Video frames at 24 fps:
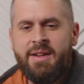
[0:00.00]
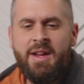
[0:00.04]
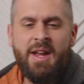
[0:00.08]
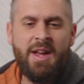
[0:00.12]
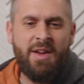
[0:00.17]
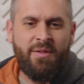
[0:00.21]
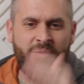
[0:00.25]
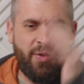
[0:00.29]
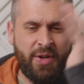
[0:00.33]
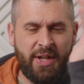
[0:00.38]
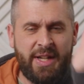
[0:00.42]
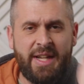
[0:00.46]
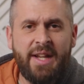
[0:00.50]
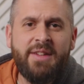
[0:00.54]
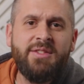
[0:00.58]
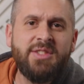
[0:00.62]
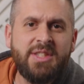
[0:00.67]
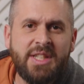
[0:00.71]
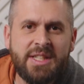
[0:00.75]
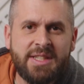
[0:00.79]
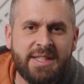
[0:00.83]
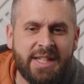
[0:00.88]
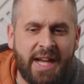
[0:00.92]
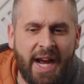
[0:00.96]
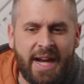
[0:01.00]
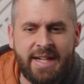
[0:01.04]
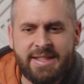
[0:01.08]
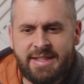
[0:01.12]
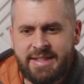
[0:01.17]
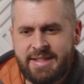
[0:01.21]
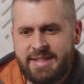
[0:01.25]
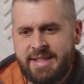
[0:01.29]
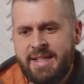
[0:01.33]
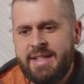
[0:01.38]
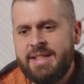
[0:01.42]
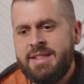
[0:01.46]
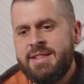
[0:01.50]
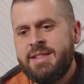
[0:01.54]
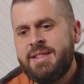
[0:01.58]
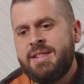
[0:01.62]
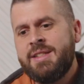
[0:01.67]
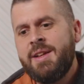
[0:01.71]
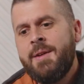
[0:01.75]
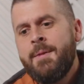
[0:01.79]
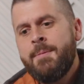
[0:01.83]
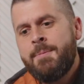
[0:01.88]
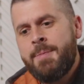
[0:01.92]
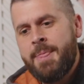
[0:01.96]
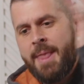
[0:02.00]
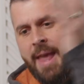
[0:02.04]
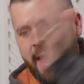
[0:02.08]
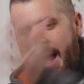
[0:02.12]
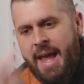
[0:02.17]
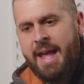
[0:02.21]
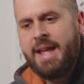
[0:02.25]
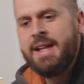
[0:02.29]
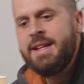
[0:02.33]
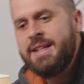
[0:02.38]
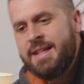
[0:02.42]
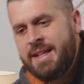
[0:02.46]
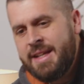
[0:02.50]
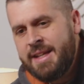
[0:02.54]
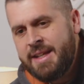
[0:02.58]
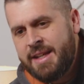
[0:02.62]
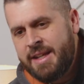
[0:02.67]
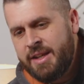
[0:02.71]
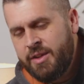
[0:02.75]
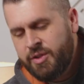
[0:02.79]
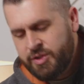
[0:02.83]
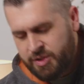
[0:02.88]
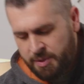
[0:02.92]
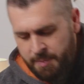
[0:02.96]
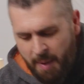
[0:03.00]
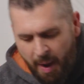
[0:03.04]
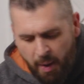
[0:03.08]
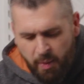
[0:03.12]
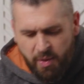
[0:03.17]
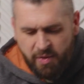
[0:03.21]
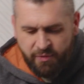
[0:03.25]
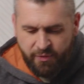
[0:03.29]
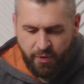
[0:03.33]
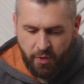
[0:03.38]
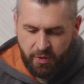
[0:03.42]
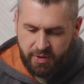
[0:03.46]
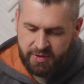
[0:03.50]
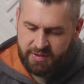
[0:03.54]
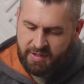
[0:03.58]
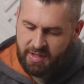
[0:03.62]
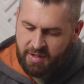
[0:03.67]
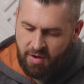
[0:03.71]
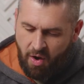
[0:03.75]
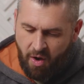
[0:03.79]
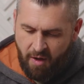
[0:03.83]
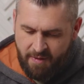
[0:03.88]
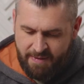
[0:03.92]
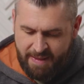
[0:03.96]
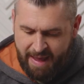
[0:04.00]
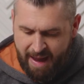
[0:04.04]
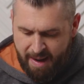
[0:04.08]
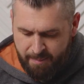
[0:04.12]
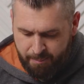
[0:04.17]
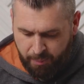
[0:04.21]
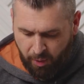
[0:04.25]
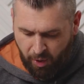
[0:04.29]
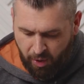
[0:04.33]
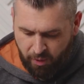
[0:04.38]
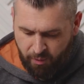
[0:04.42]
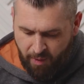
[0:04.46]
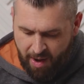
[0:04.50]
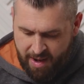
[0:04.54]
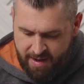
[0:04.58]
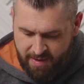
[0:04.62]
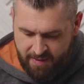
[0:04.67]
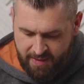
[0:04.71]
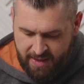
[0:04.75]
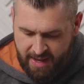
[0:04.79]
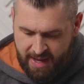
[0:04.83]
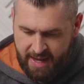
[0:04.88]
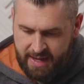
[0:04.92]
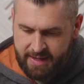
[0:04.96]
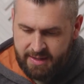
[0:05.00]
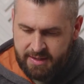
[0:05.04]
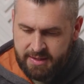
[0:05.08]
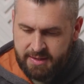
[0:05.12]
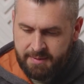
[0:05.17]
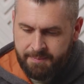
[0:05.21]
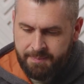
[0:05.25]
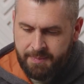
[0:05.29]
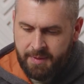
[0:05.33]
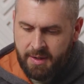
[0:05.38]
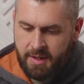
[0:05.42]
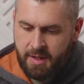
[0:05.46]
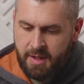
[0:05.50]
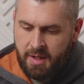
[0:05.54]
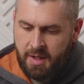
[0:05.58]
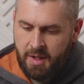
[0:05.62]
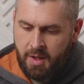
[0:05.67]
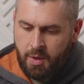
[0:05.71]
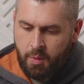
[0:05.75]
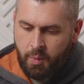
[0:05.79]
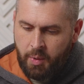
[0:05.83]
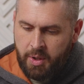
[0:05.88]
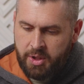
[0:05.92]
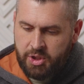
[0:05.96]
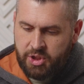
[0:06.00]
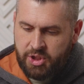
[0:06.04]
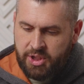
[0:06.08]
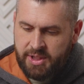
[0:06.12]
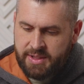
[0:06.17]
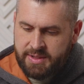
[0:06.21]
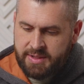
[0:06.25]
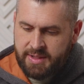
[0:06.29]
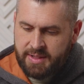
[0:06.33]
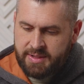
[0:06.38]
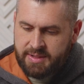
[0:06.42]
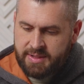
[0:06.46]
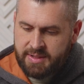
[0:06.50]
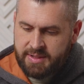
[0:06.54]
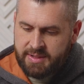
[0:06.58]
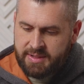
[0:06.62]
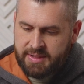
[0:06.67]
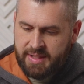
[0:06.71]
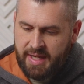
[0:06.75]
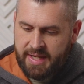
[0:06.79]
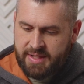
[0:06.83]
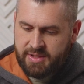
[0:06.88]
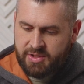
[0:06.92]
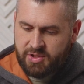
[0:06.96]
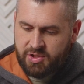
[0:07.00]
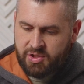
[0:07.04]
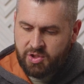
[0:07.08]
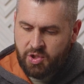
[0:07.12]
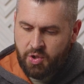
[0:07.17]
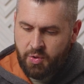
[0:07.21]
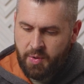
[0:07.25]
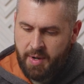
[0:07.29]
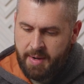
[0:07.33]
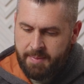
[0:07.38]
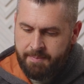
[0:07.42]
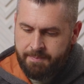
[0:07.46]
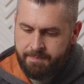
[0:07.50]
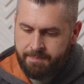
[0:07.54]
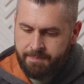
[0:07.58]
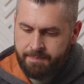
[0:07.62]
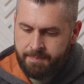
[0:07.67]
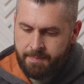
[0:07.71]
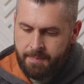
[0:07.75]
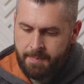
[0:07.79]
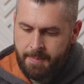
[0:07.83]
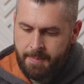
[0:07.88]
and forgives this guy's sins and he heals him. I want to focus in on that part right at the end where Jesus says to him,